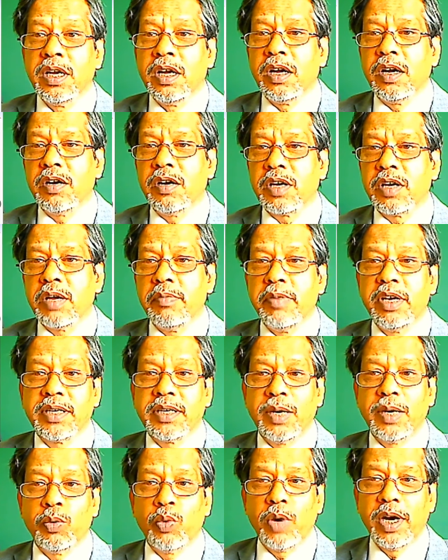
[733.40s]
Okay,
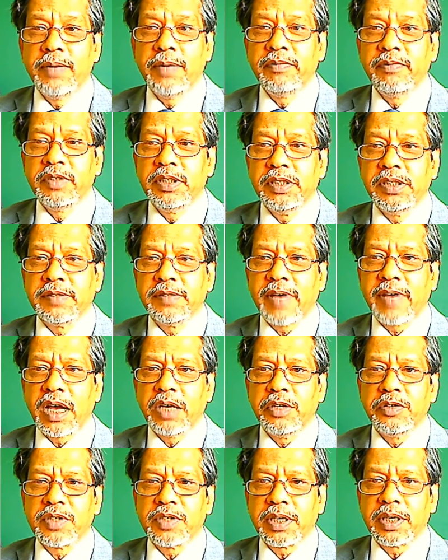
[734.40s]
beta 1, these
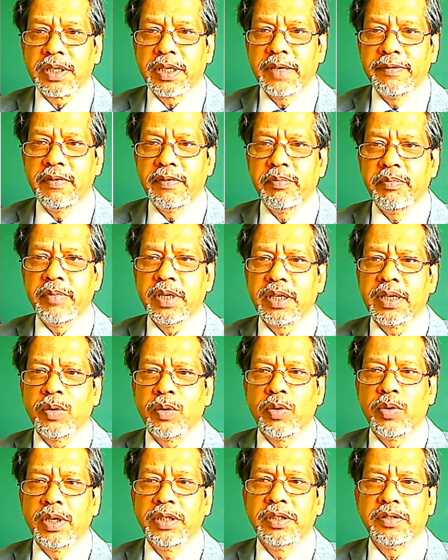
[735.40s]
values are given. Beta
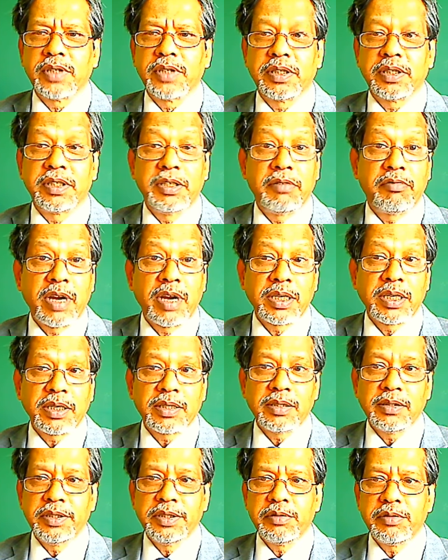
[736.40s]
1, these are
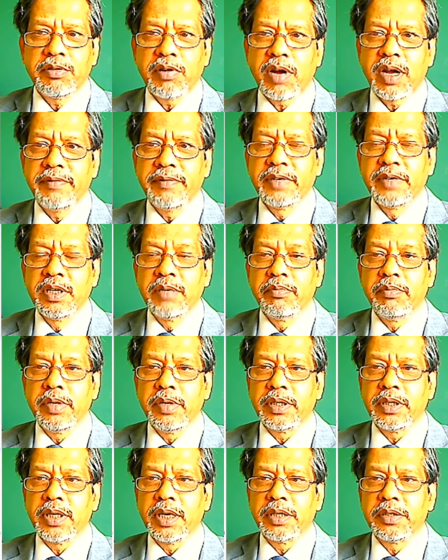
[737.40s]
theoretically derived.
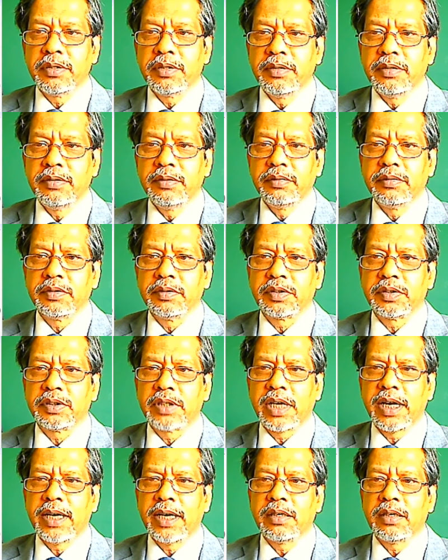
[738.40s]
Beta 2 is
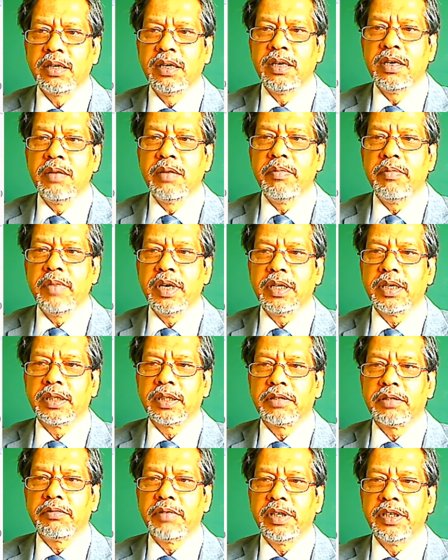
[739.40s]
that. Beta
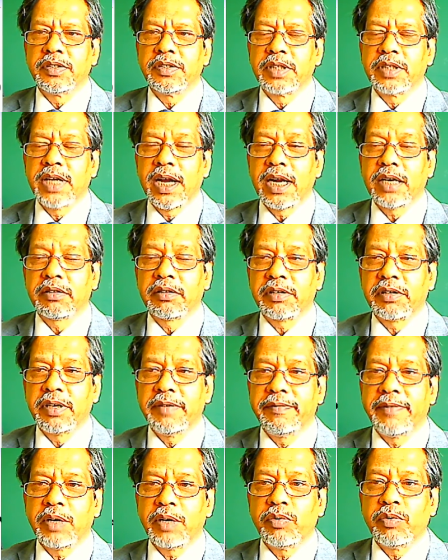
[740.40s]
3 is that. 3
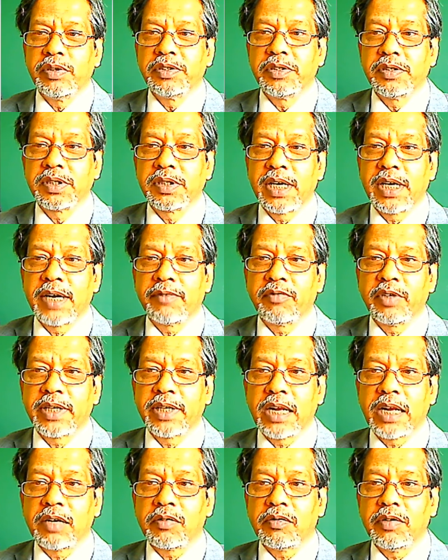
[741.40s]
frequencies they have to
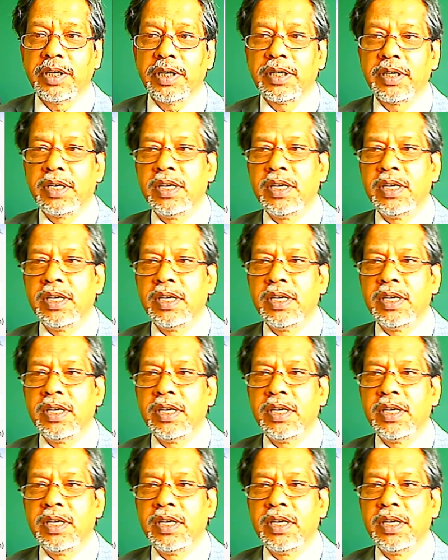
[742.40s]
calculate.